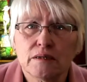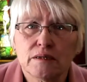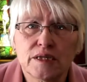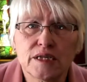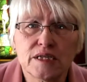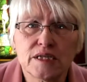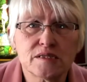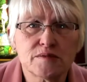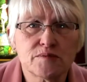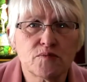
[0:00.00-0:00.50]

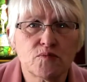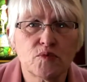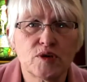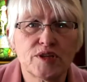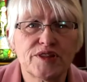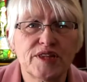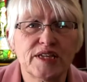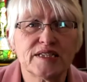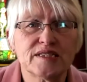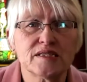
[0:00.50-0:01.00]
this
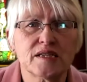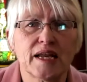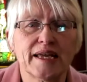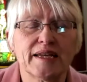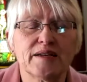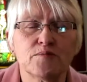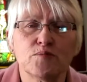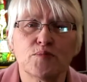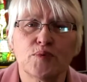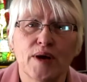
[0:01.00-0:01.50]
with this
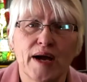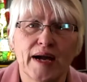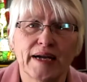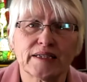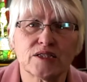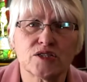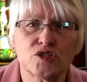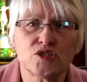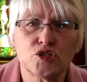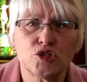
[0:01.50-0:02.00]
Lenten
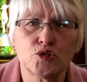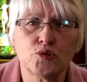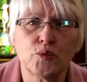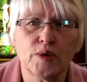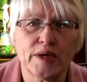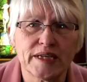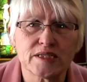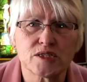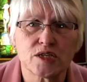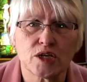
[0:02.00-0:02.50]
practice two
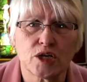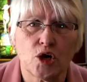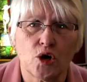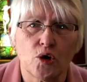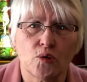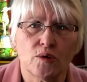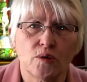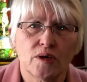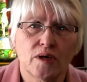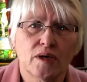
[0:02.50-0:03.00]
weeks ago.